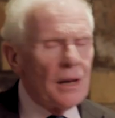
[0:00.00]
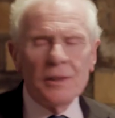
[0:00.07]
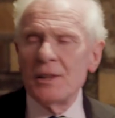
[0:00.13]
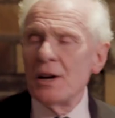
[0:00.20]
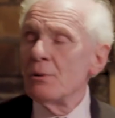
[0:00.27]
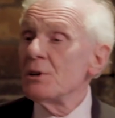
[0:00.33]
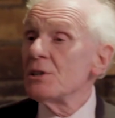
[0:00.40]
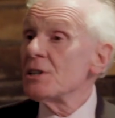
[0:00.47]

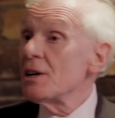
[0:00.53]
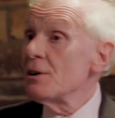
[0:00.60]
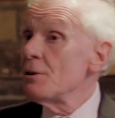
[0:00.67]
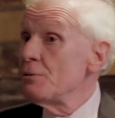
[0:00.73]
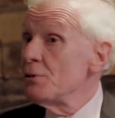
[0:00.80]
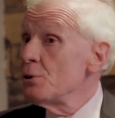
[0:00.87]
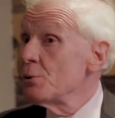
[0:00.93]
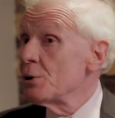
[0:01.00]
There is a
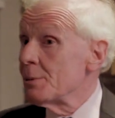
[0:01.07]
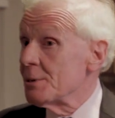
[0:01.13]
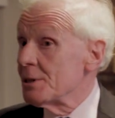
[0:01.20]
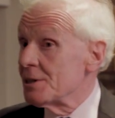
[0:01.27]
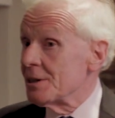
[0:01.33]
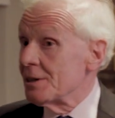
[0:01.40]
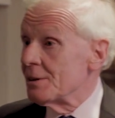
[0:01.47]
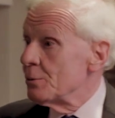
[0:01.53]
review
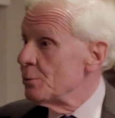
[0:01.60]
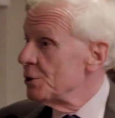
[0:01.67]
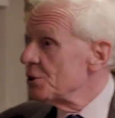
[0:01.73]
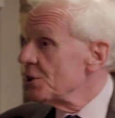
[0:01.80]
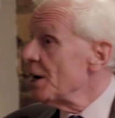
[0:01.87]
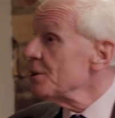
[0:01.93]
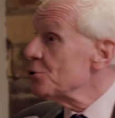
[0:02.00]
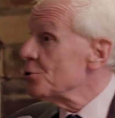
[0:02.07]
committee,
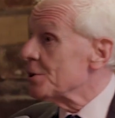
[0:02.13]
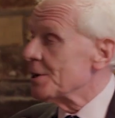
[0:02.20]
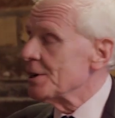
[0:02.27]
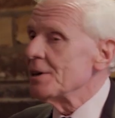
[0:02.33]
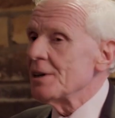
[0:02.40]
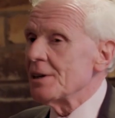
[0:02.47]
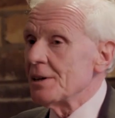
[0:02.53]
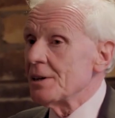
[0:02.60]
which
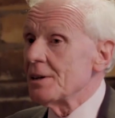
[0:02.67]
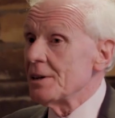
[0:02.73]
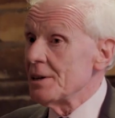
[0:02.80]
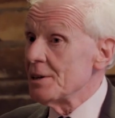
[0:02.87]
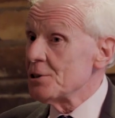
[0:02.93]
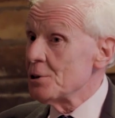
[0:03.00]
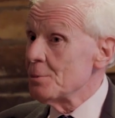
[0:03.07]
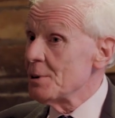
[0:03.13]
actually
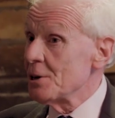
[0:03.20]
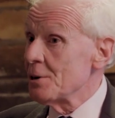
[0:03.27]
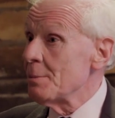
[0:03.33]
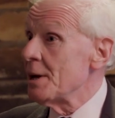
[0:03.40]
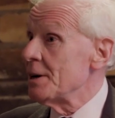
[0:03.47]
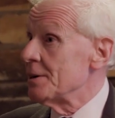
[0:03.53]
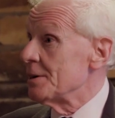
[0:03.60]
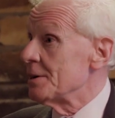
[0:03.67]
is to be
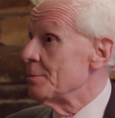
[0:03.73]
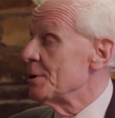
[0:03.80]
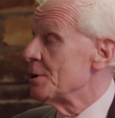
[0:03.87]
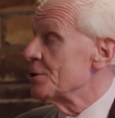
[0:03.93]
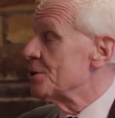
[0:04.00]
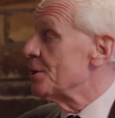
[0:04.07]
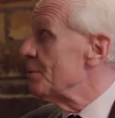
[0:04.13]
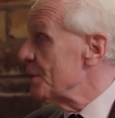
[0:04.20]
commended
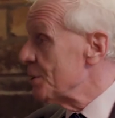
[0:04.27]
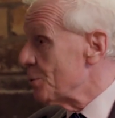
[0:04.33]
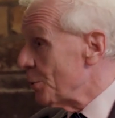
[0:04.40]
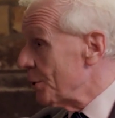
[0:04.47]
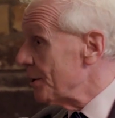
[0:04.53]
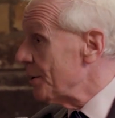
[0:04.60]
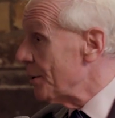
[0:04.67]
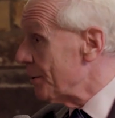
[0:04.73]
because there isn't
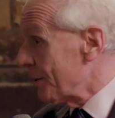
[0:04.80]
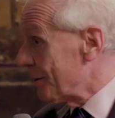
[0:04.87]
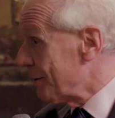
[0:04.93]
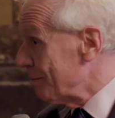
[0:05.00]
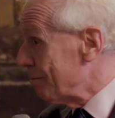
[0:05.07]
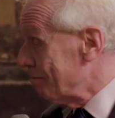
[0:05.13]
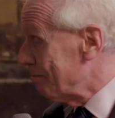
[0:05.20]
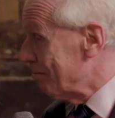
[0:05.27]
one in Oregon.